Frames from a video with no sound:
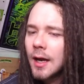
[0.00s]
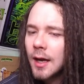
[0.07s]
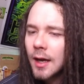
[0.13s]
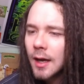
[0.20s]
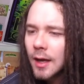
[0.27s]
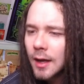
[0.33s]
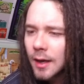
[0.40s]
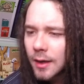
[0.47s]
I
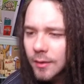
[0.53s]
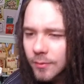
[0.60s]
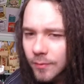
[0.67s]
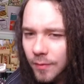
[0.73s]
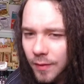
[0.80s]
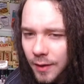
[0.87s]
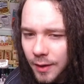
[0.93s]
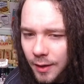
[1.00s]

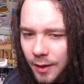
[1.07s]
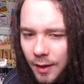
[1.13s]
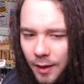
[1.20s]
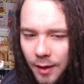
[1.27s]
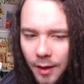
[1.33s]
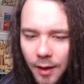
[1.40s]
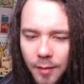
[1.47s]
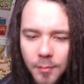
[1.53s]
don't think I
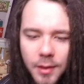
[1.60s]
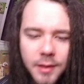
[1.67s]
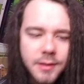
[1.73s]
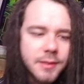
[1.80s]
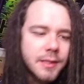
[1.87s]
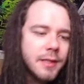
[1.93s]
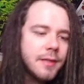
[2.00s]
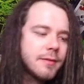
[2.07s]
got my
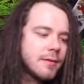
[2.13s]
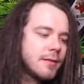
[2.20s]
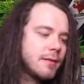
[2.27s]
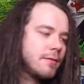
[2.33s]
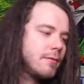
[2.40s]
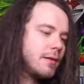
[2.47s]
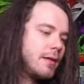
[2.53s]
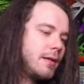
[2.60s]
scissors
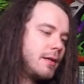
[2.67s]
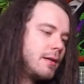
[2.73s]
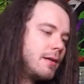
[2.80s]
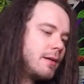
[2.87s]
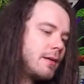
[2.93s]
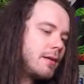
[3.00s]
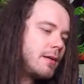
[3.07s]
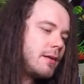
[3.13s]
over here.
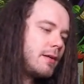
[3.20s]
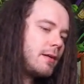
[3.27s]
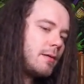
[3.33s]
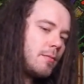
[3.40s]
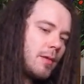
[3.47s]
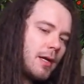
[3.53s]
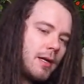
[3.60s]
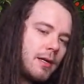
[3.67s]

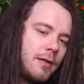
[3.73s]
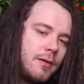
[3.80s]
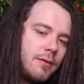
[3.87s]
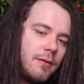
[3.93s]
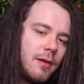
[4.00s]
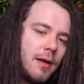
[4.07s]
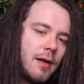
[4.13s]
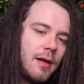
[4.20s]
But I do
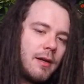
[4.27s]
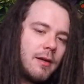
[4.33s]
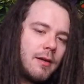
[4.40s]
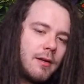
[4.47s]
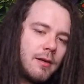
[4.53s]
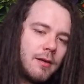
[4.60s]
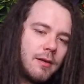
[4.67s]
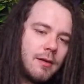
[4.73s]
got
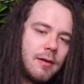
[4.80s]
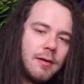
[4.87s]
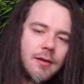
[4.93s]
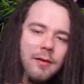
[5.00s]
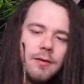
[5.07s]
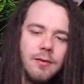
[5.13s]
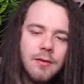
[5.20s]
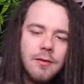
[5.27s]

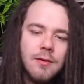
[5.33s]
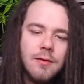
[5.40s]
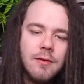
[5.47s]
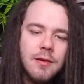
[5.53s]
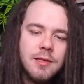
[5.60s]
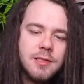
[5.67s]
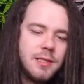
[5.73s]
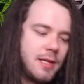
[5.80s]
a
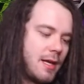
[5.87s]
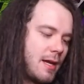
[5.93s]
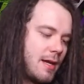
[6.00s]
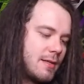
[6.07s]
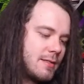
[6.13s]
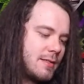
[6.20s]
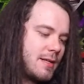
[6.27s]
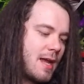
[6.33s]
crusty
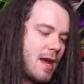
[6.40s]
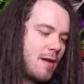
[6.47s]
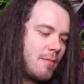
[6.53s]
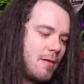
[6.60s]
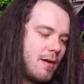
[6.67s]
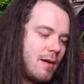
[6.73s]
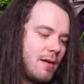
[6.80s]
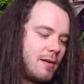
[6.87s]
ass
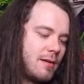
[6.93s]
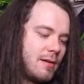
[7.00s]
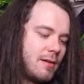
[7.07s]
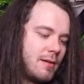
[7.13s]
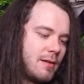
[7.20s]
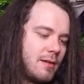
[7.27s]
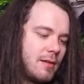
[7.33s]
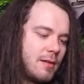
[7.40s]
dabber.
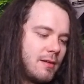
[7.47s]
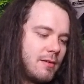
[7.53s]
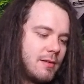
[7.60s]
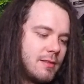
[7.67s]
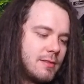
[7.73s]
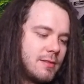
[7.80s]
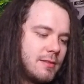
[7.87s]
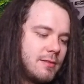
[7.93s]

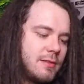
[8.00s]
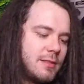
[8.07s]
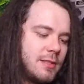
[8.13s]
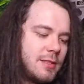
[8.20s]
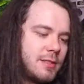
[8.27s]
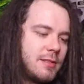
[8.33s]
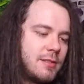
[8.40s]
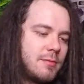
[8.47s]
Let's see what
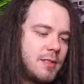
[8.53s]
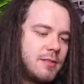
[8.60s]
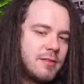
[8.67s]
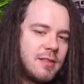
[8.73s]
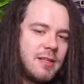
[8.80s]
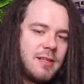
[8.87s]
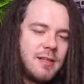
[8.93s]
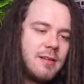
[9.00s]
this shit smells
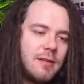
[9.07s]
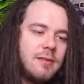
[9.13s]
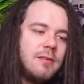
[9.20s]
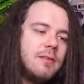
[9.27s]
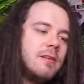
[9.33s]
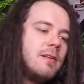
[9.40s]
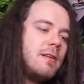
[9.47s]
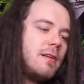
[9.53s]
like.
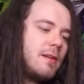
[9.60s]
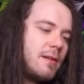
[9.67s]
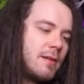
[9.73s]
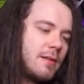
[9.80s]
Ugh.